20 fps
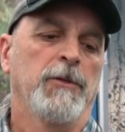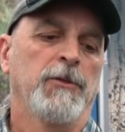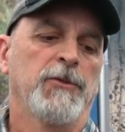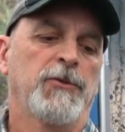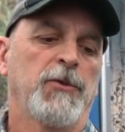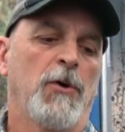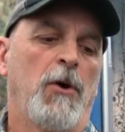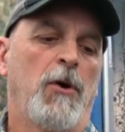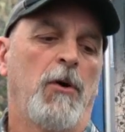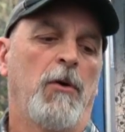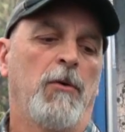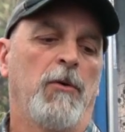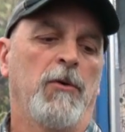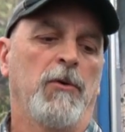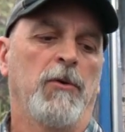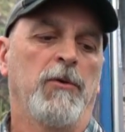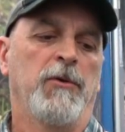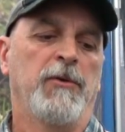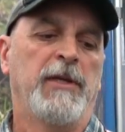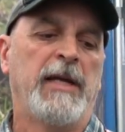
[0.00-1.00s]
So
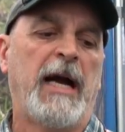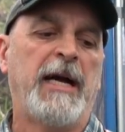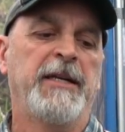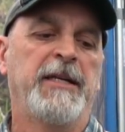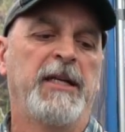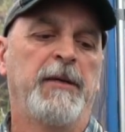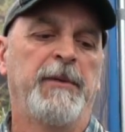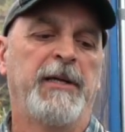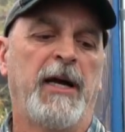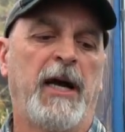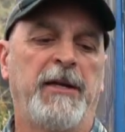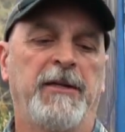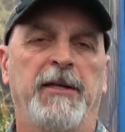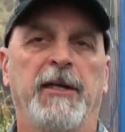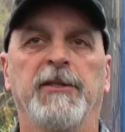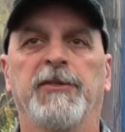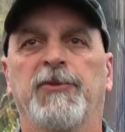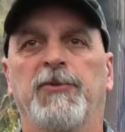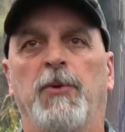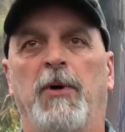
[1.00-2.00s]
the idea behind
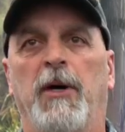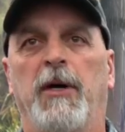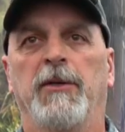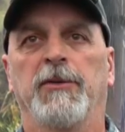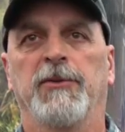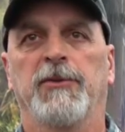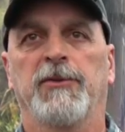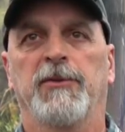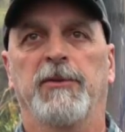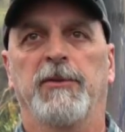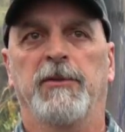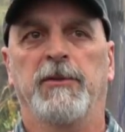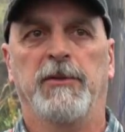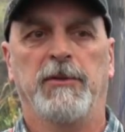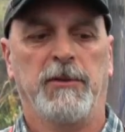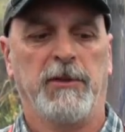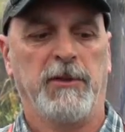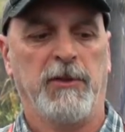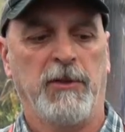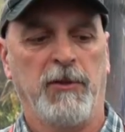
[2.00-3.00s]
this was,
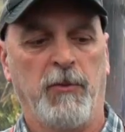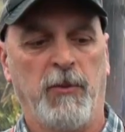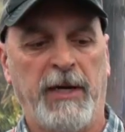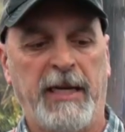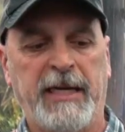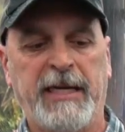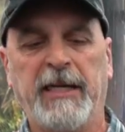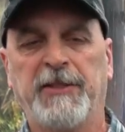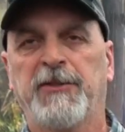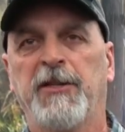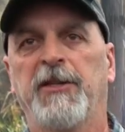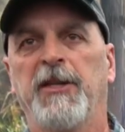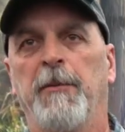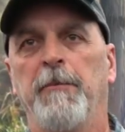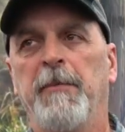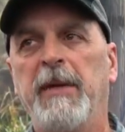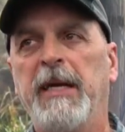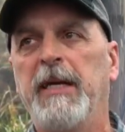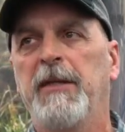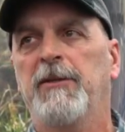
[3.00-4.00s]
when it gets into
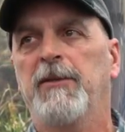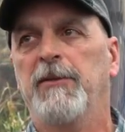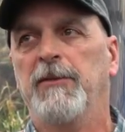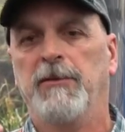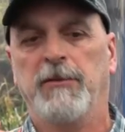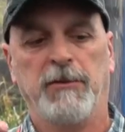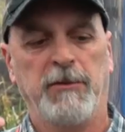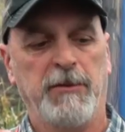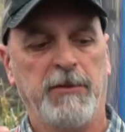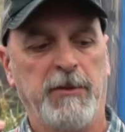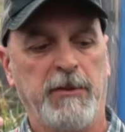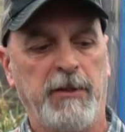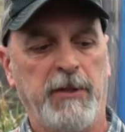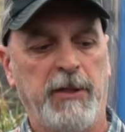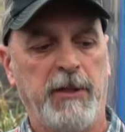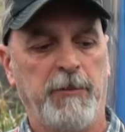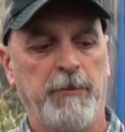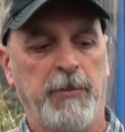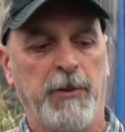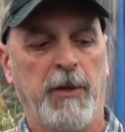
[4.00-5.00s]
meat
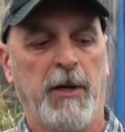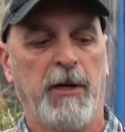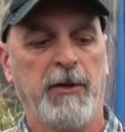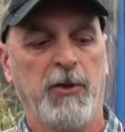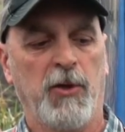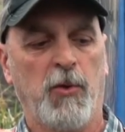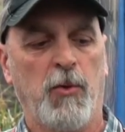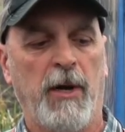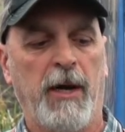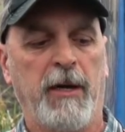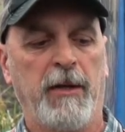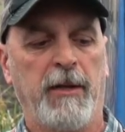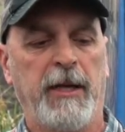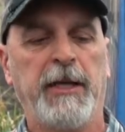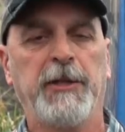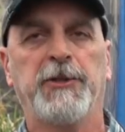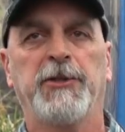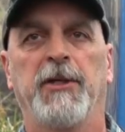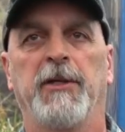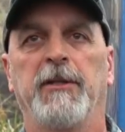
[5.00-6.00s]
and blood and
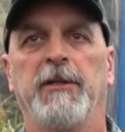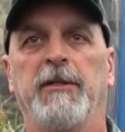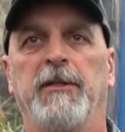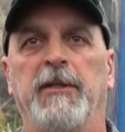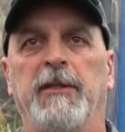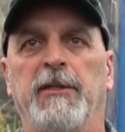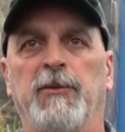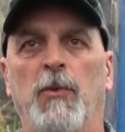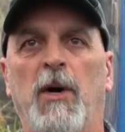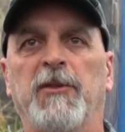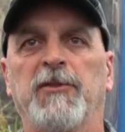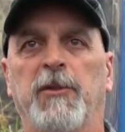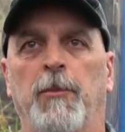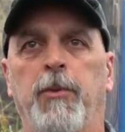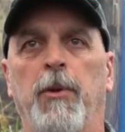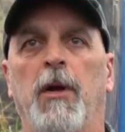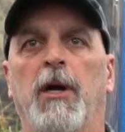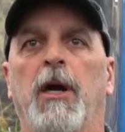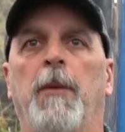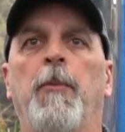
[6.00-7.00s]
coagulation, it wants to
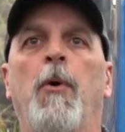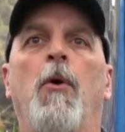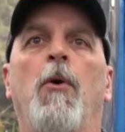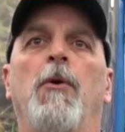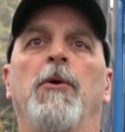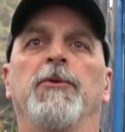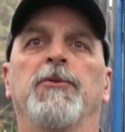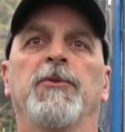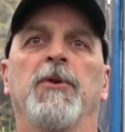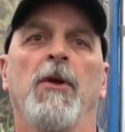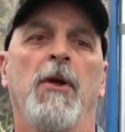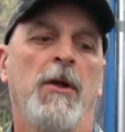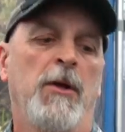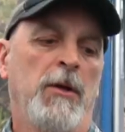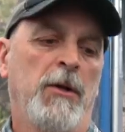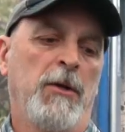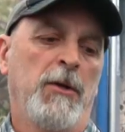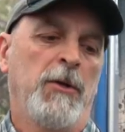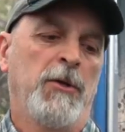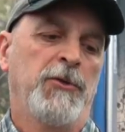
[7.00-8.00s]
plug up holes.
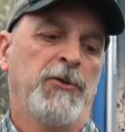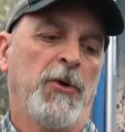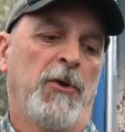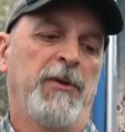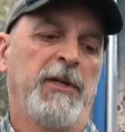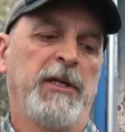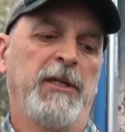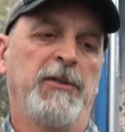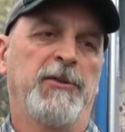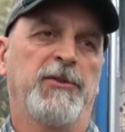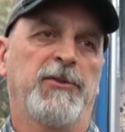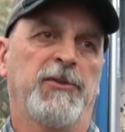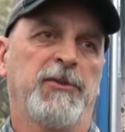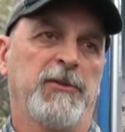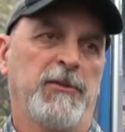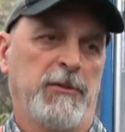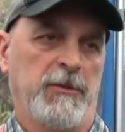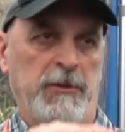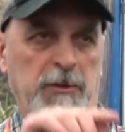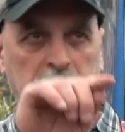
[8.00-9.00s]
So these
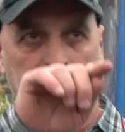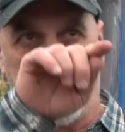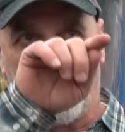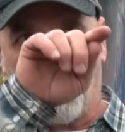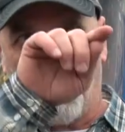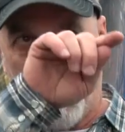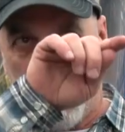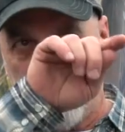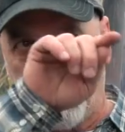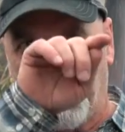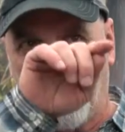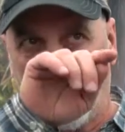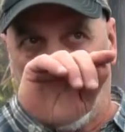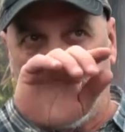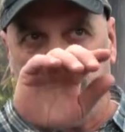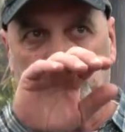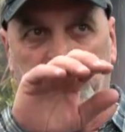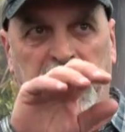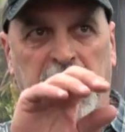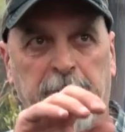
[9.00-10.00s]
are
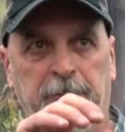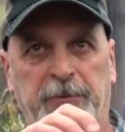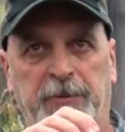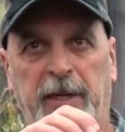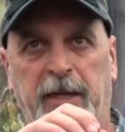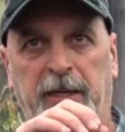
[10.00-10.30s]
trapezoidal shaped.